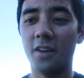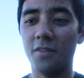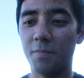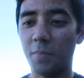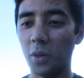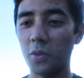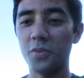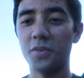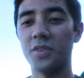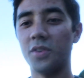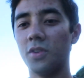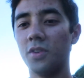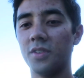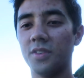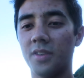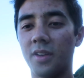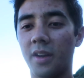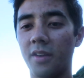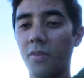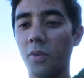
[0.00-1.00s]
posters,
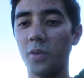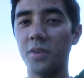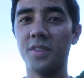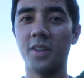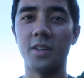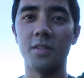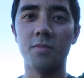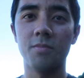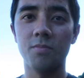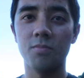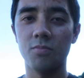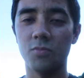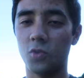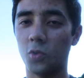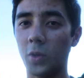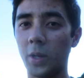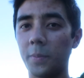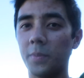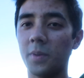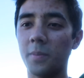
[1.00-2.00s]
and I've always like
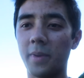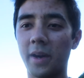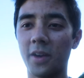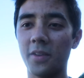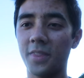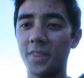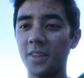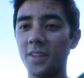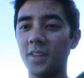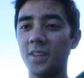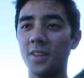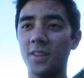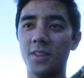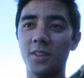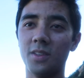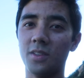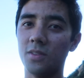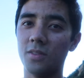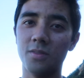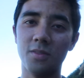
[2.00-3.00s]
dreamed about
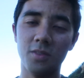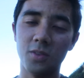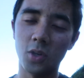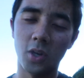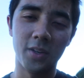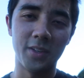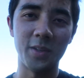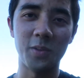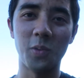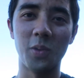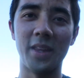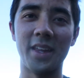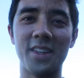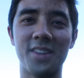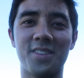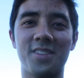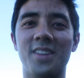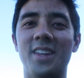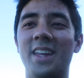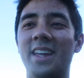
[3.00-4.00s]
the unequal
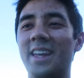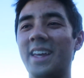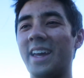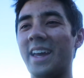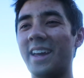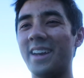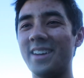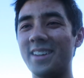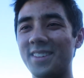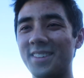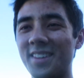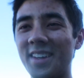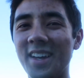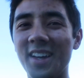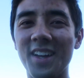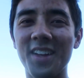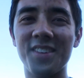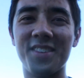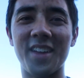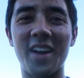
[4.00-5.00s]
length header
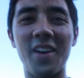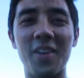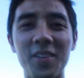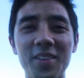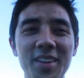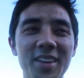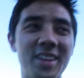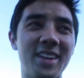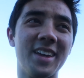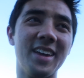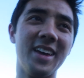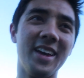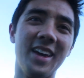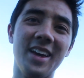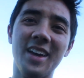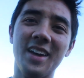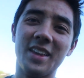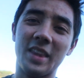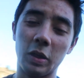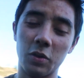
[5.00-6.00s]
sound.
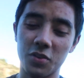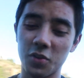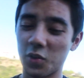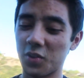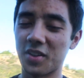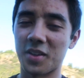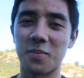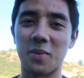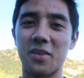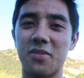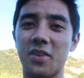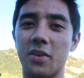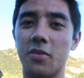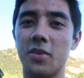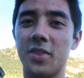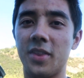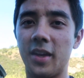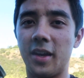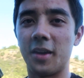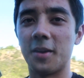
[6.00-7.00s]
That was always like my
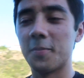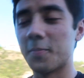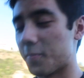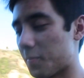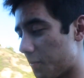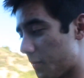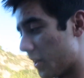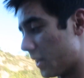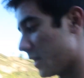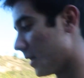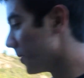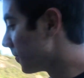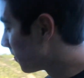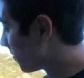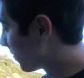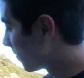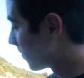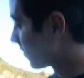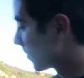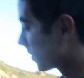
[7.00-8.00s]
favorite thing. But
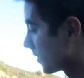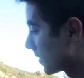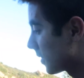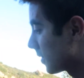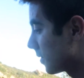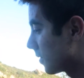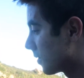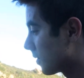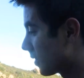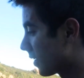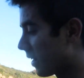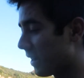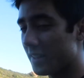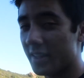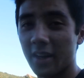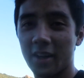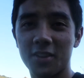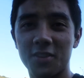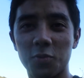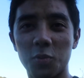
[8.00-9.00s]

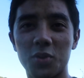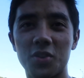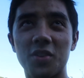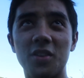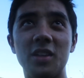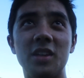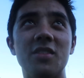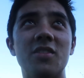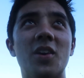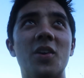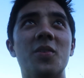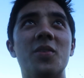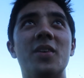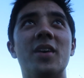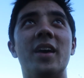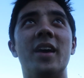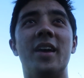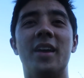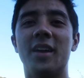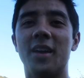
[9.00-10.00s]
yeah, I switched to the Evo,
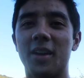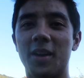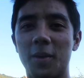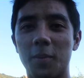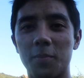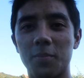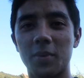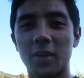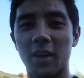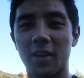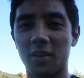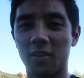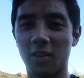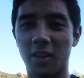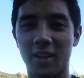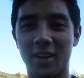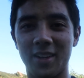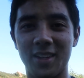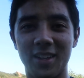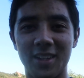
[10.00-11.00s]
and I'm kind of
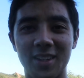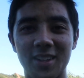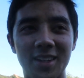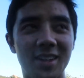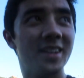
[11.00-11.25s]
glad I did.